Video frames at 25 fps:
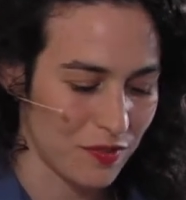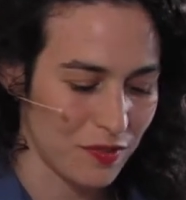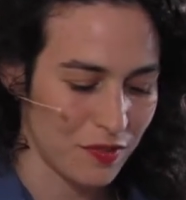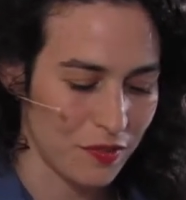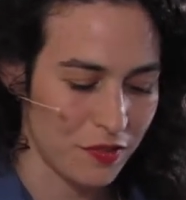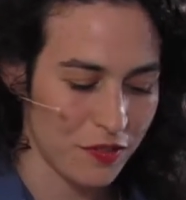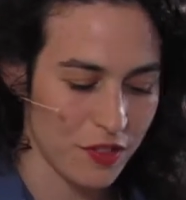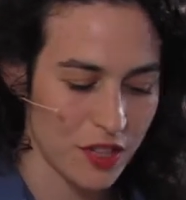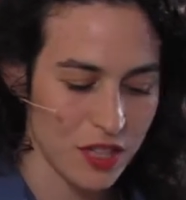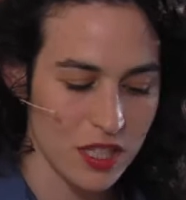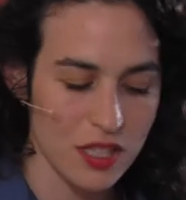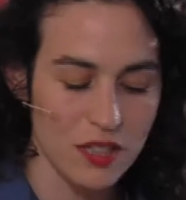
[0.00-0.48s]

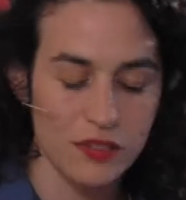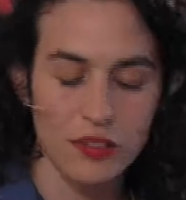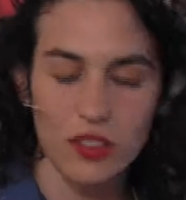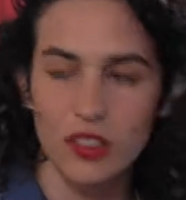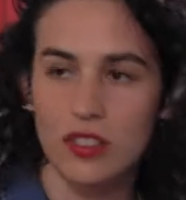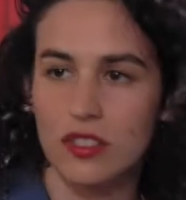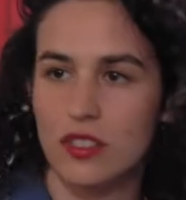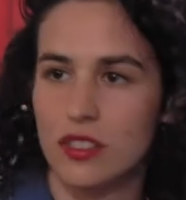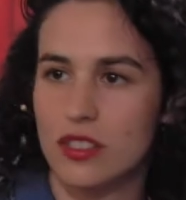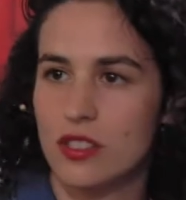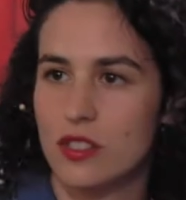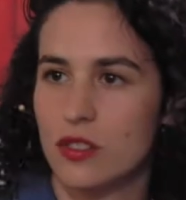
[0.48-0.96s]
first of
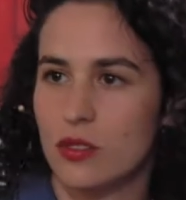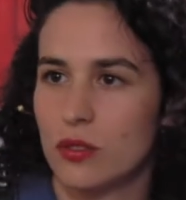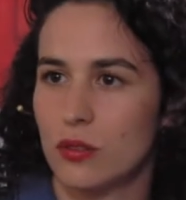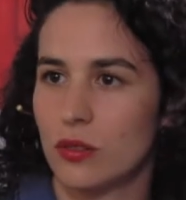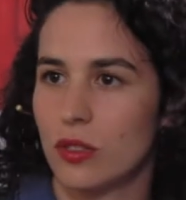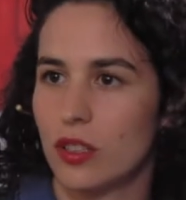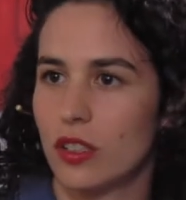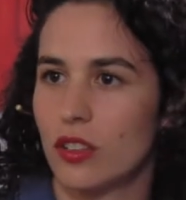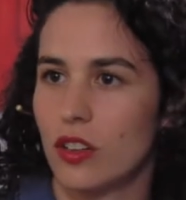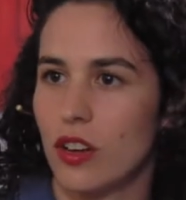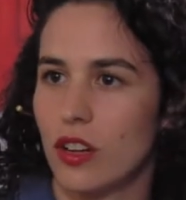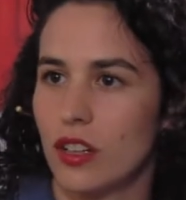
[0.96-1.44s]
all, is to
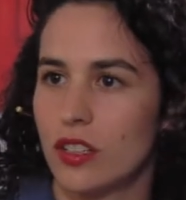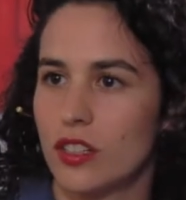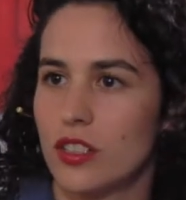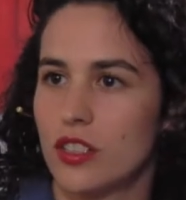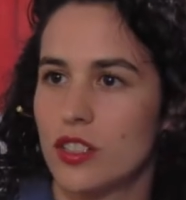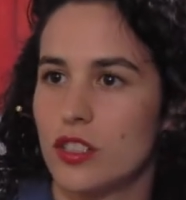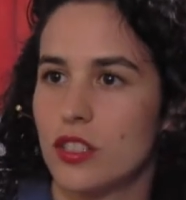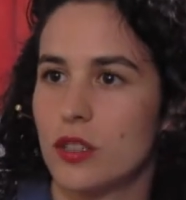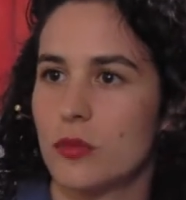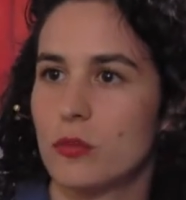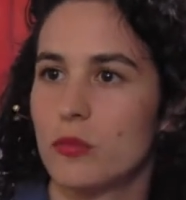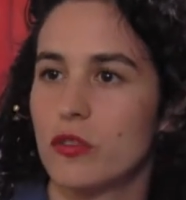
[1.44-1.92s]

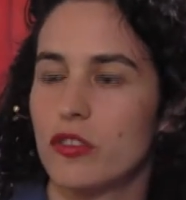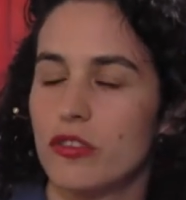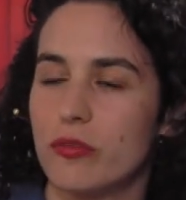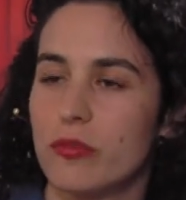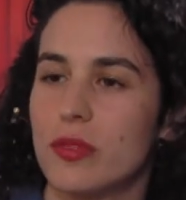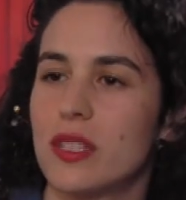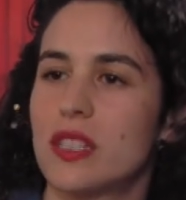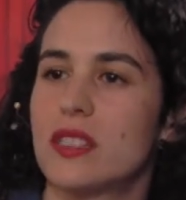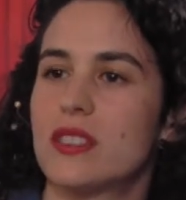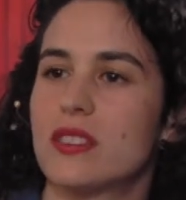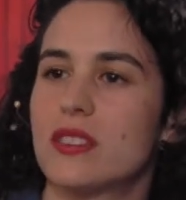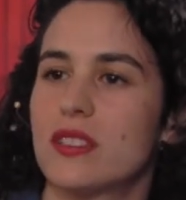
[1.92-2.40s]
acknowledge the
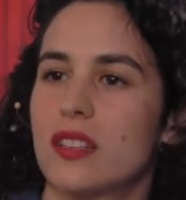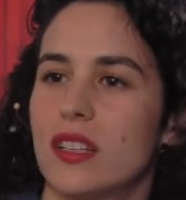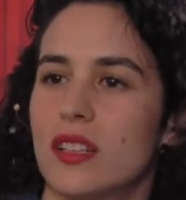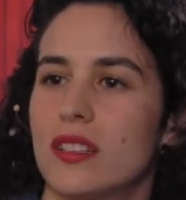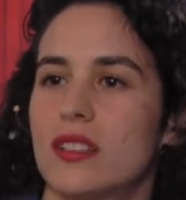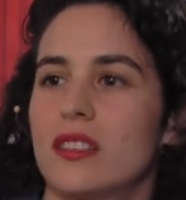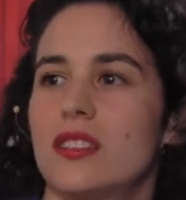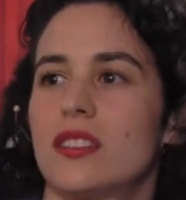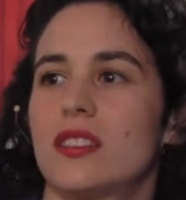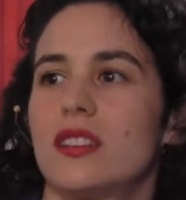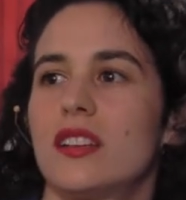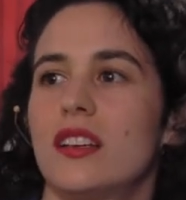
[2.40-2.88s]
movements
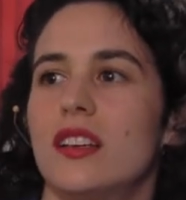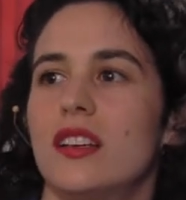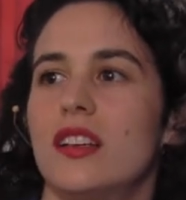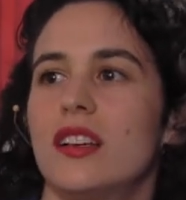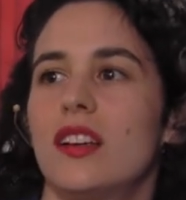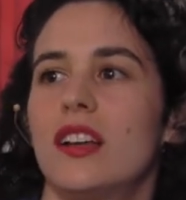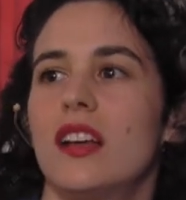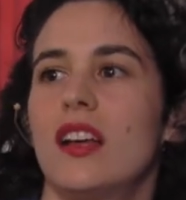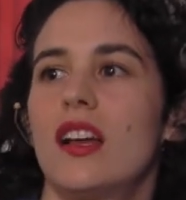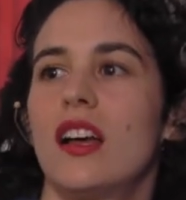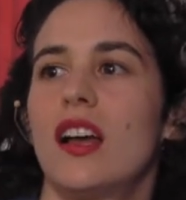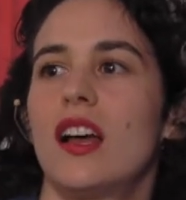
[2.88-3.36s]
that
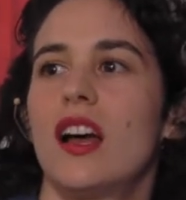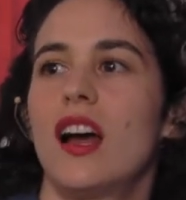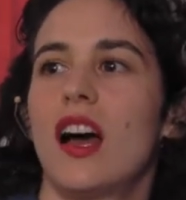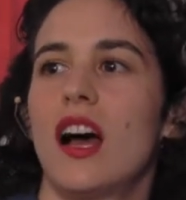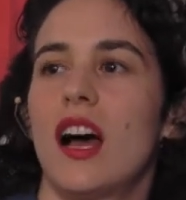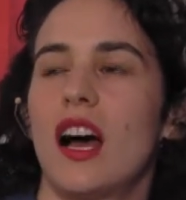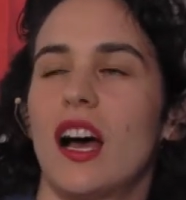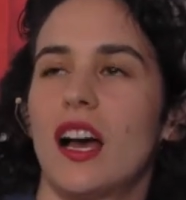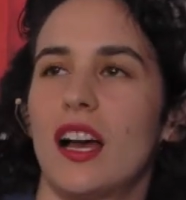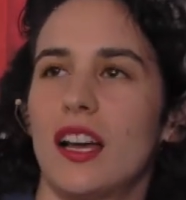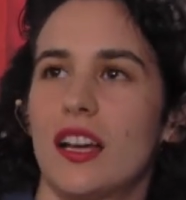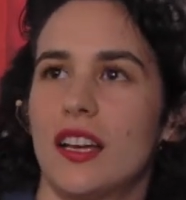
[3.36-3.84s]

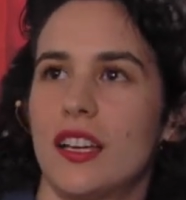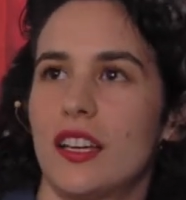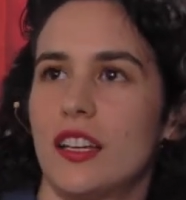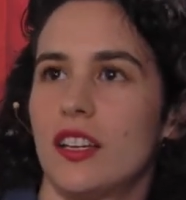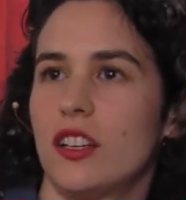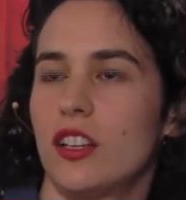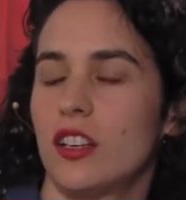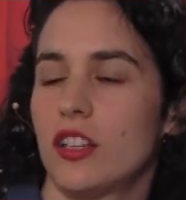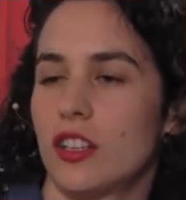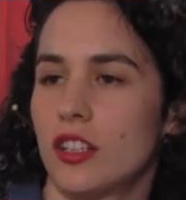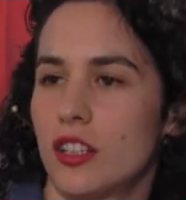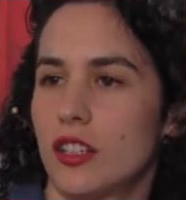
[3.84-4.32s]
I
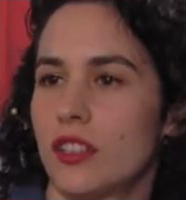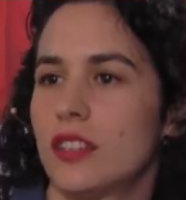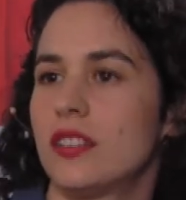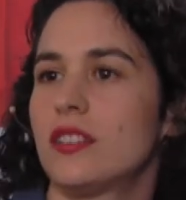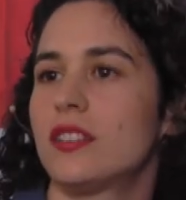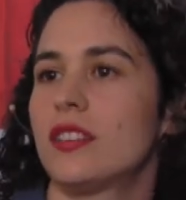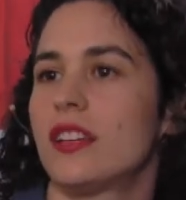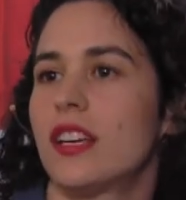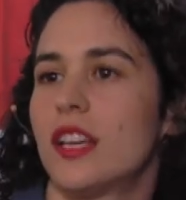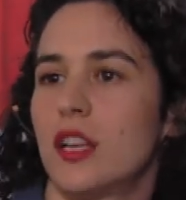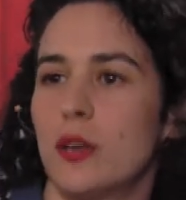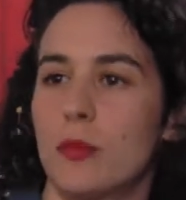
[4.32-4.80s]

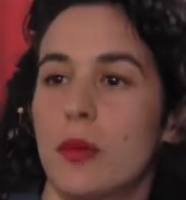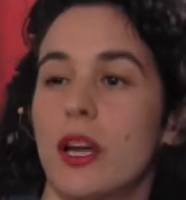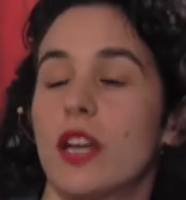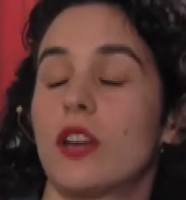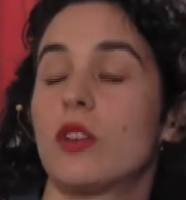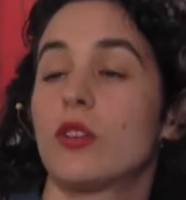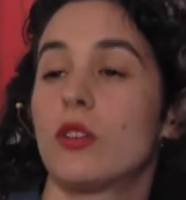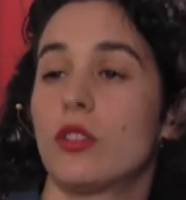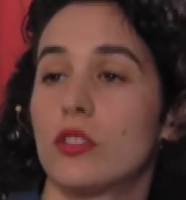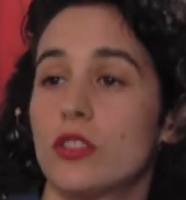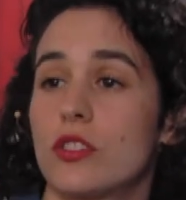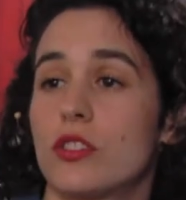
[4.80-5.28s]
learned in my
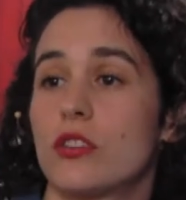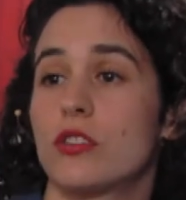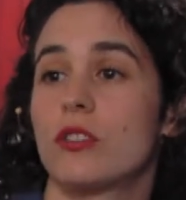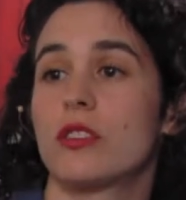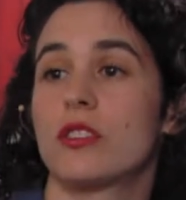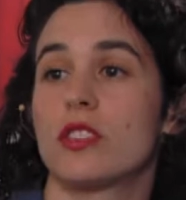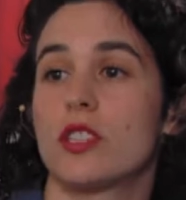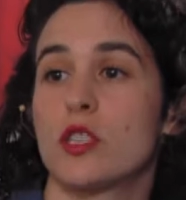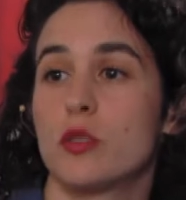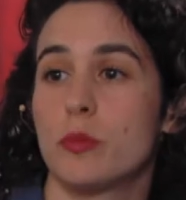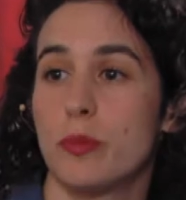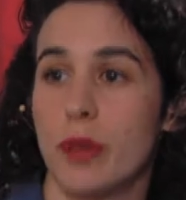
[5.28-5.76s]
cultural
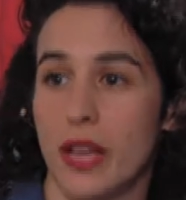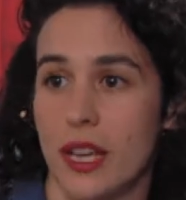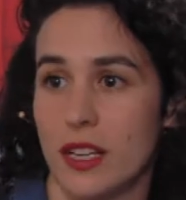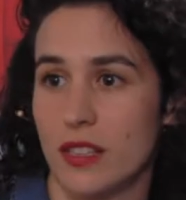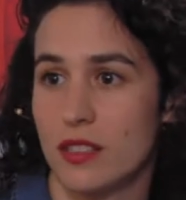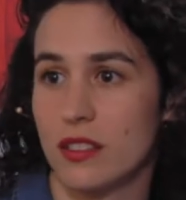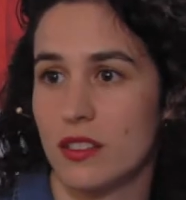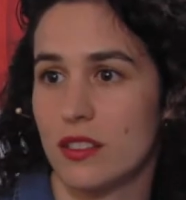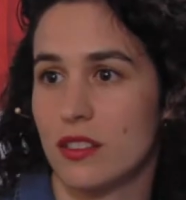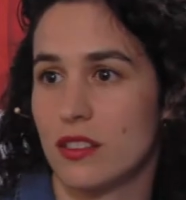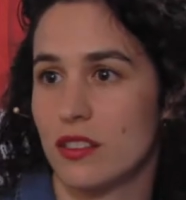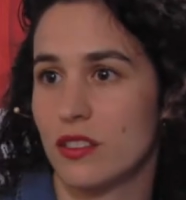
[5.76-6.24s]

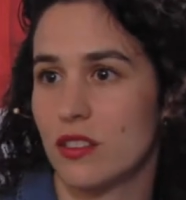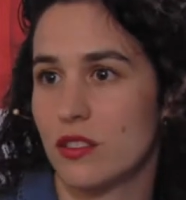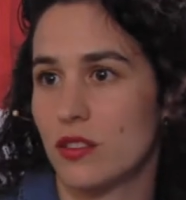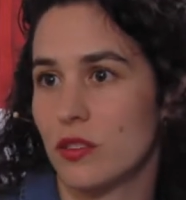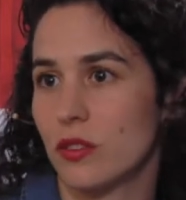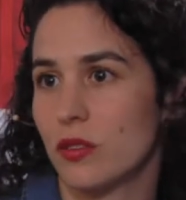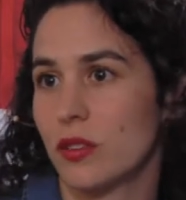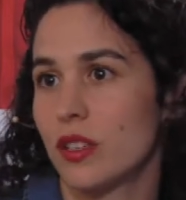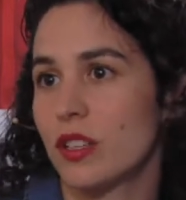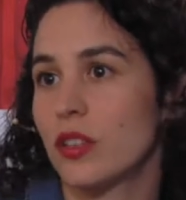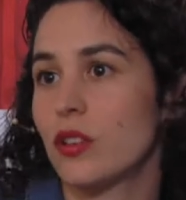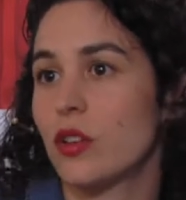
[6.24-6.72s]
space.
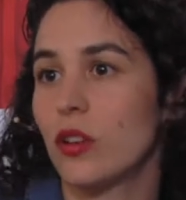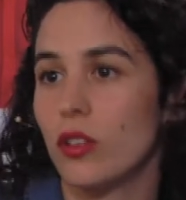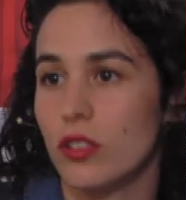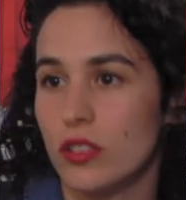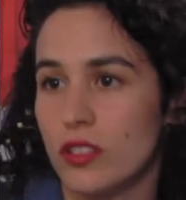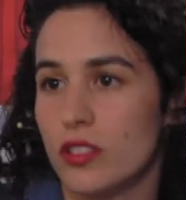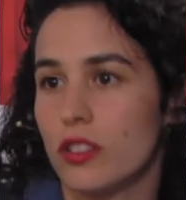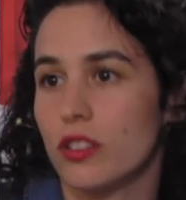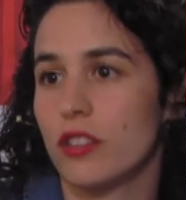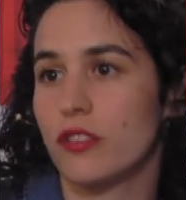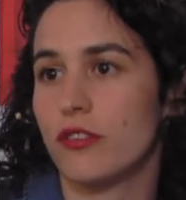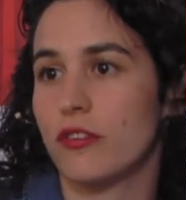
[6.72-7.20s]
So in
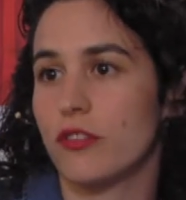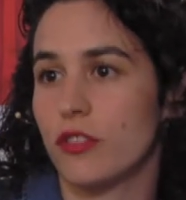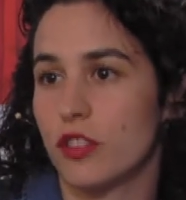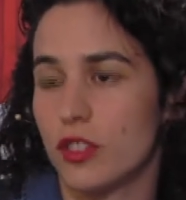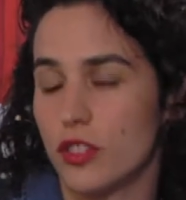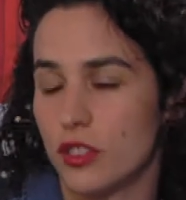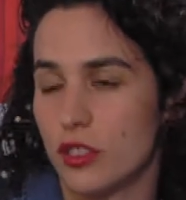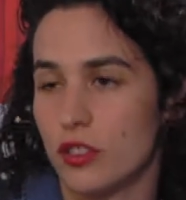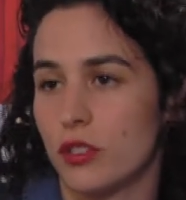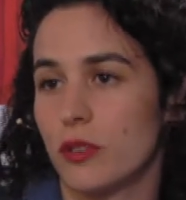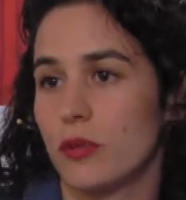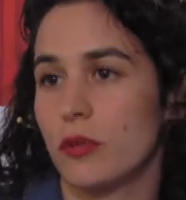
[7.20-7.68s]
culture, for
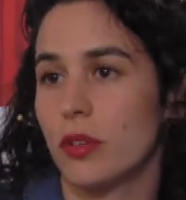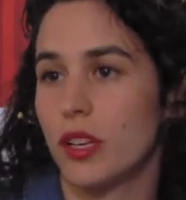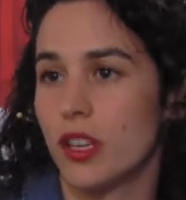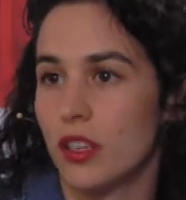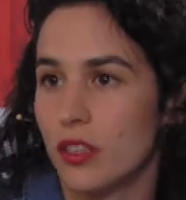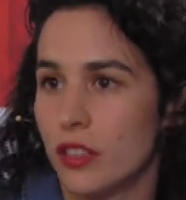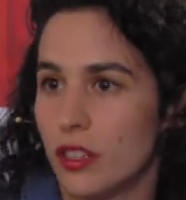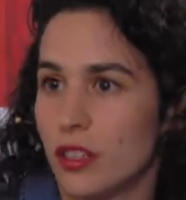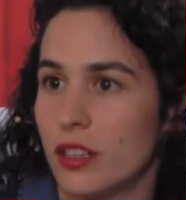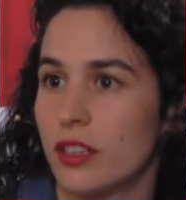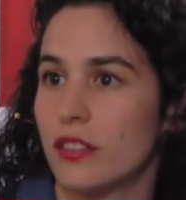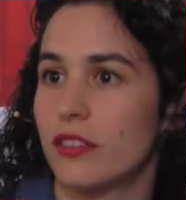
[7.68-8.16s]
sure, we
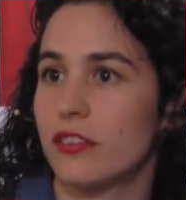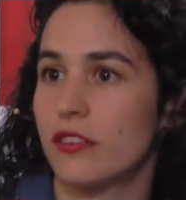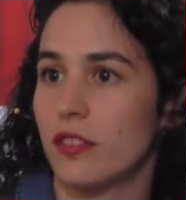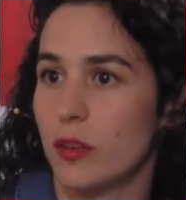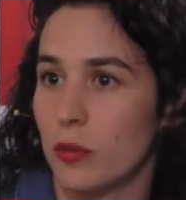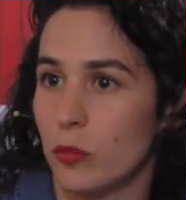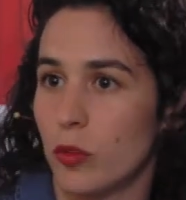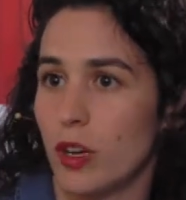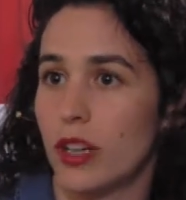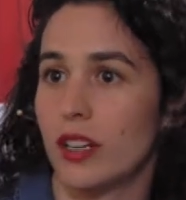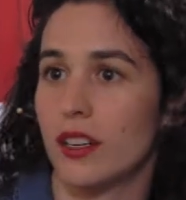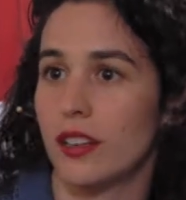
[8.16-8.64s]
learned
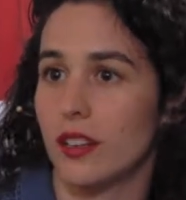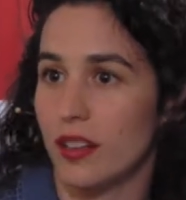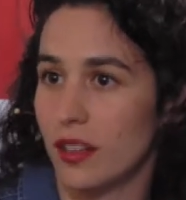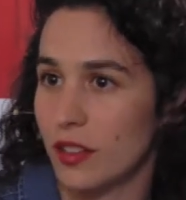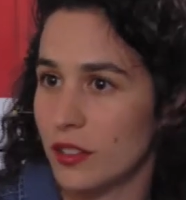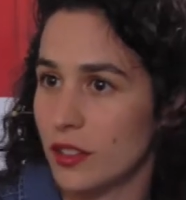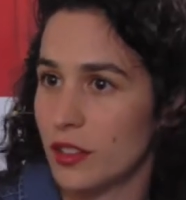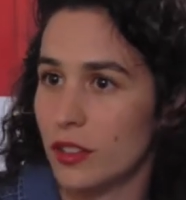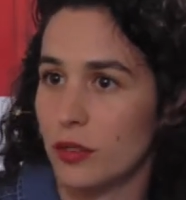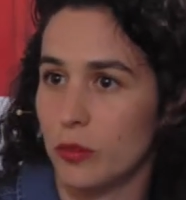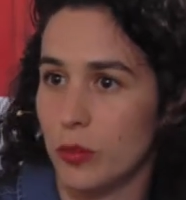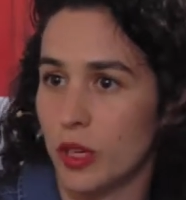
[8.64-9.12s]
from one
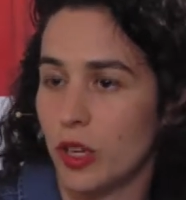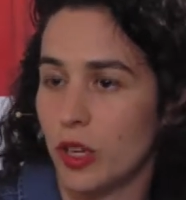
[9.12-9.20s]
another, we